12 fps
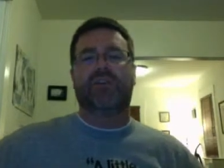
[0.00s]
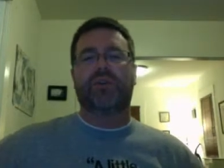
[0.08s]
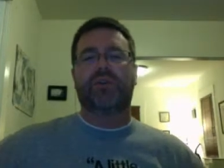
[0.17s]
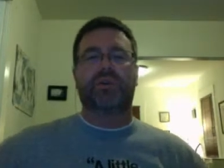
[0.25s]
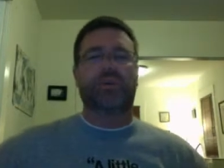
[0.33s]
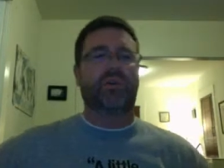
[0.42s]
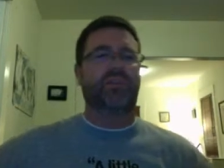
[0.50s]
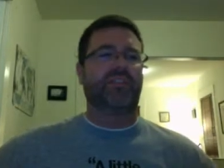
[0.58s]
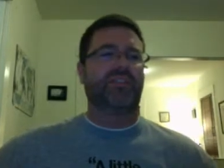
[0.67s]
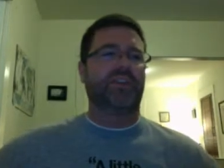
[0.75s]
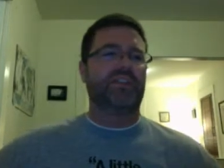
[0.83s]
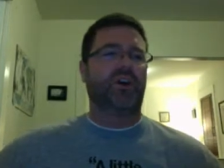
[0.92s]
further growth
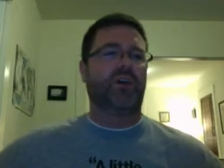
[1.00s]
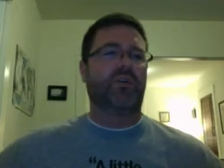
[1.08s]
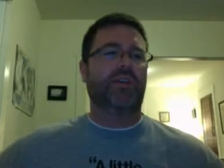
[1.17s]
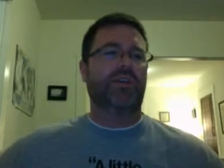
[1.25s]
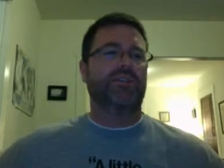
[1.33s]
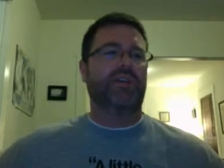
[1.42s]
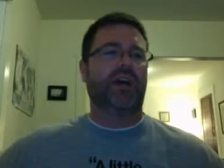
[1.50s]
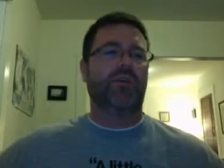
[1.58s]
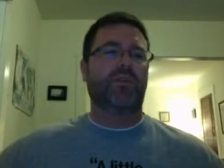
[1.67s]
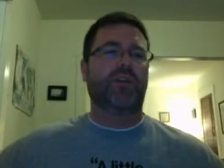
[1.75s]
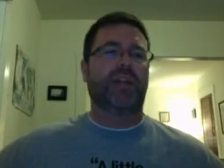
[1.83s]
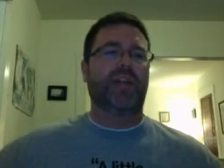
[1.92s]
of these colonies,
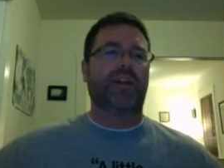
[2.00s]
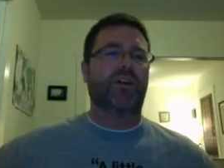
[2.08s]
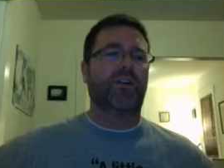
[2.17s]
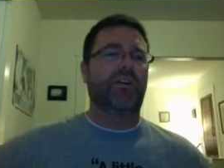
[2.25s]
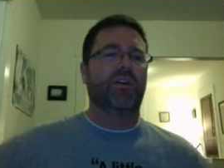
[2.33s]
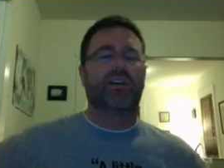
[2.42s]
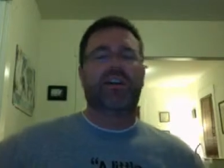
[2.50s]
how they are